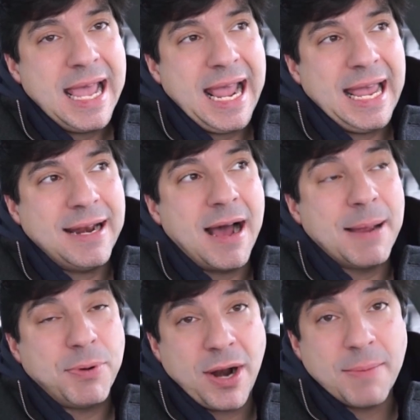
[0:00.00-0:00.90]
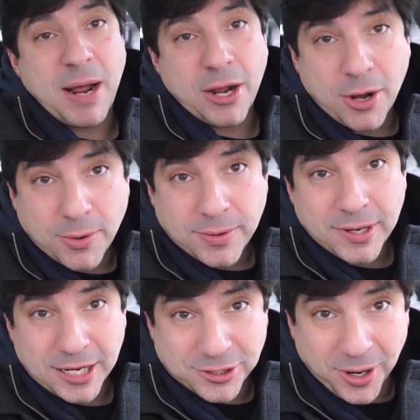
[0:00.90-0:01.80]
and I put on my own
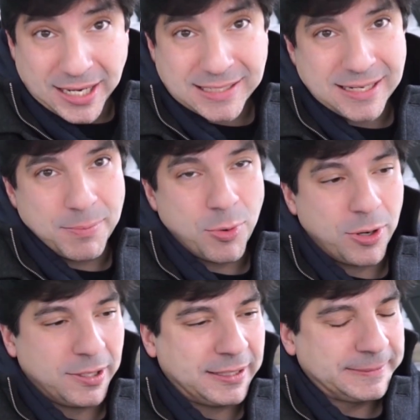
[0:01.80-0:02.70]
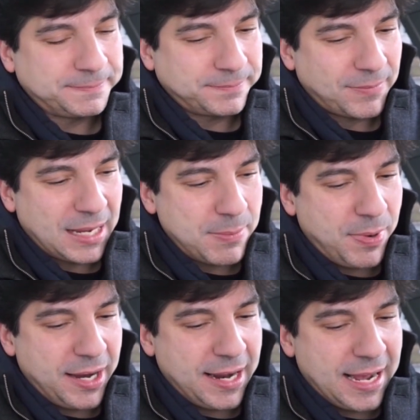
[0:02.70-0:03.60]
exhaust, a Borla.
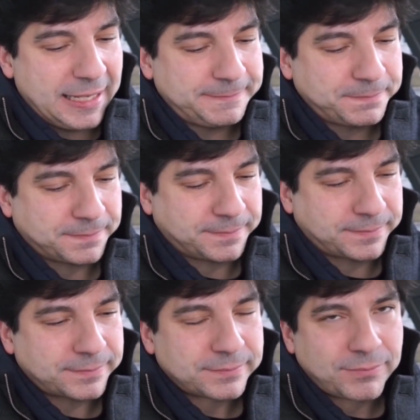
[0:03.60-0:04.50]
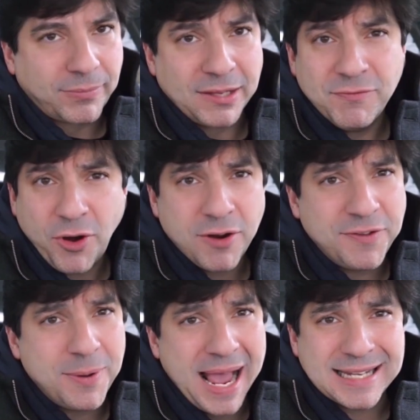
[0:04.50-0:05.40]
But Very
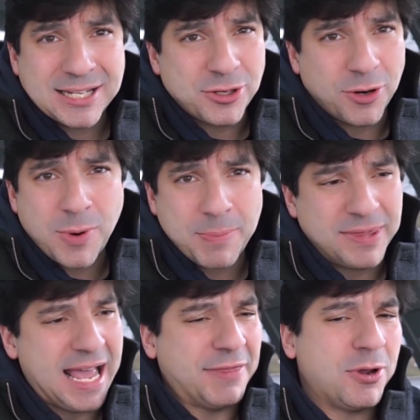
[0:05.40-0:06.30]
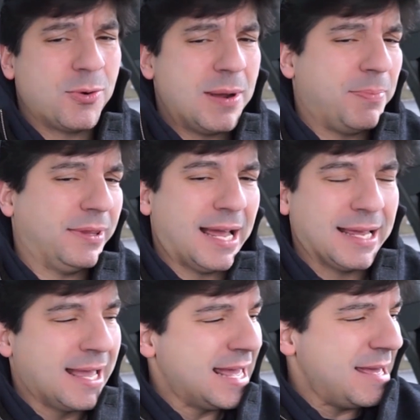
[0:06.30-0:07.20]
few S's are equipped with that. They're equipped with
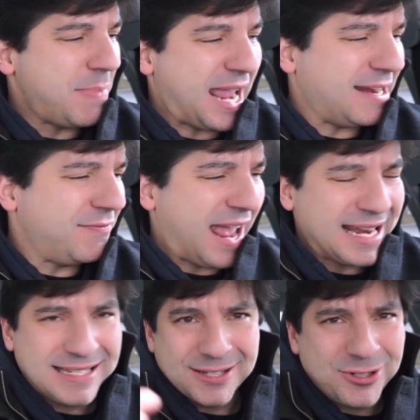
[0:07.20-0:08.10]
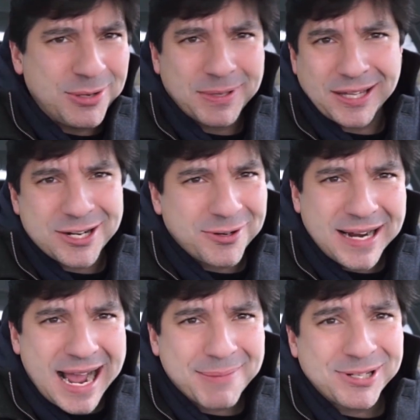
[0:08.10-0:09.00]
like painted vents and stupid
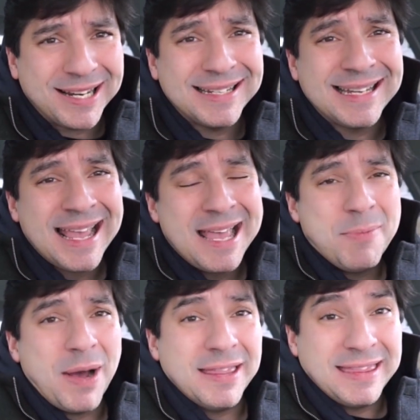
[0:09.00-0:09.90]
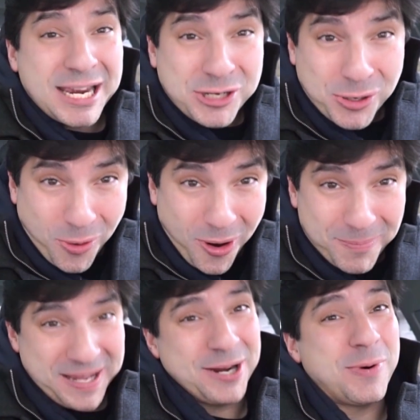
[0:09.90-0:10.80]
luxury options, but they should
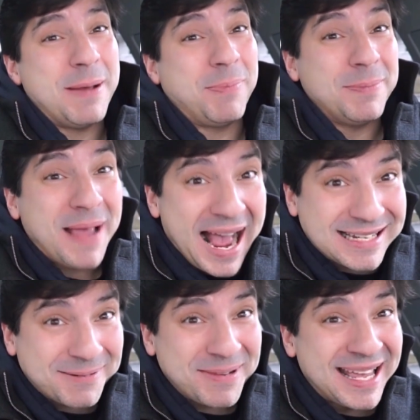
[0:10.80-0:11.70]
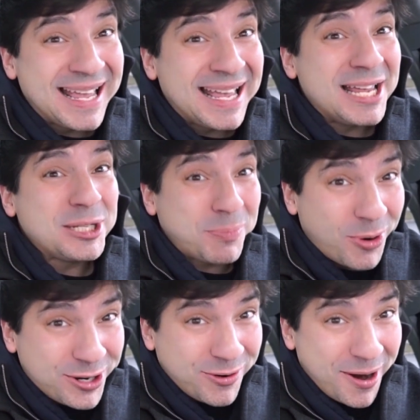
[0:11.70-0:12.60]
all be equipped with PASM,
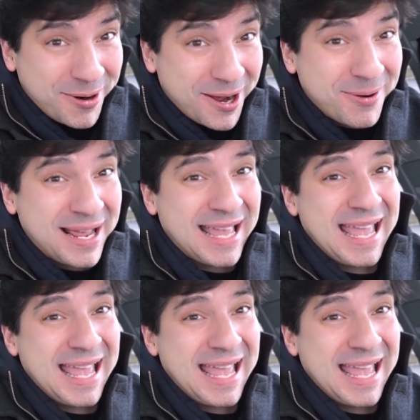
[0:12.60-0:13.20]
Sport Chrono,